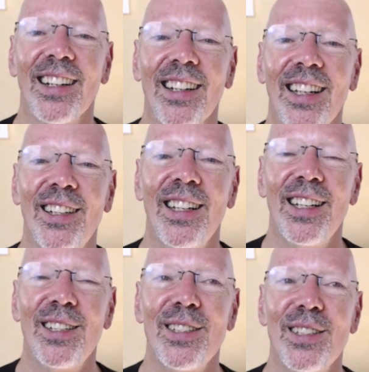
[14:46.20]
In,
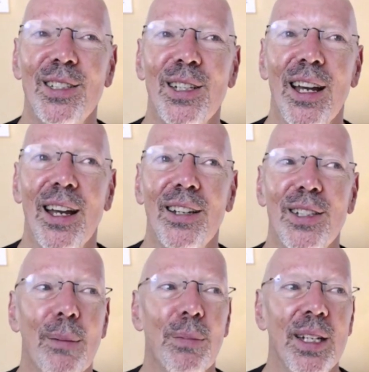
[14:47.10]
in J-
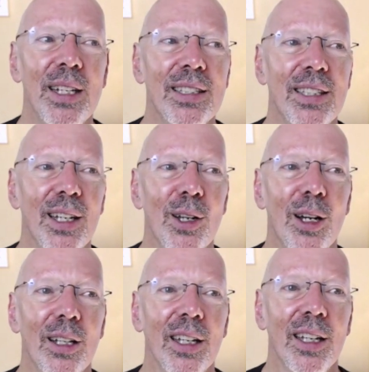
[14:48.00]
Japanese, they
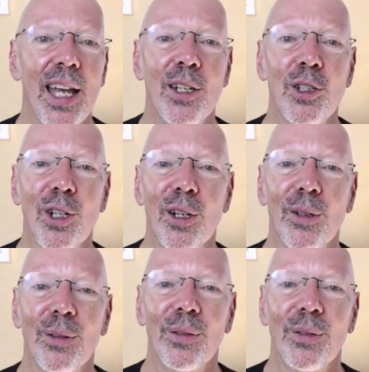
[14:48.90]
call it Kensho.